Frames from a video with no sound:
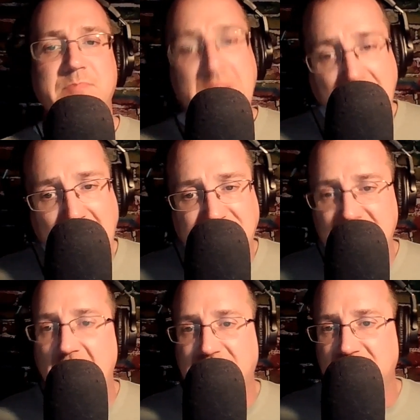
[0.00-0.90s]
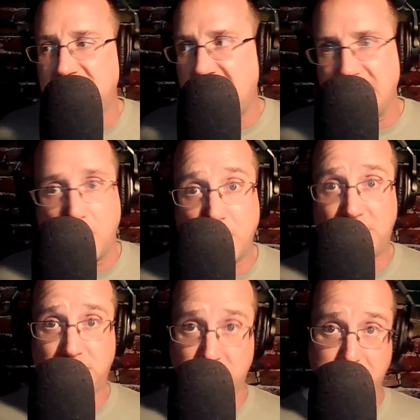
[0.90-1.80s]
Now, that's not to say that we
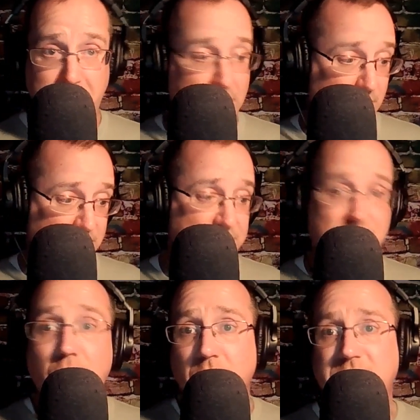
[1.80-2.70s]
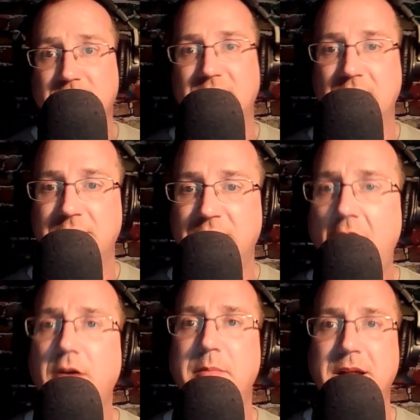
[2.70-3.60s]
shouldn't be good stewards of the
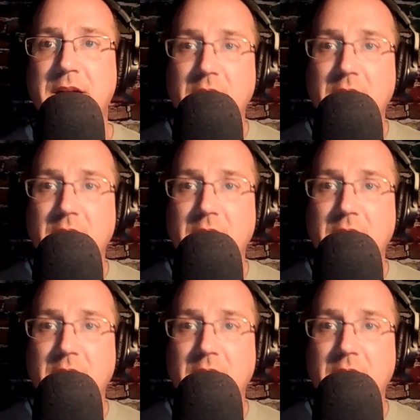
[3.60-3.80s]
environment.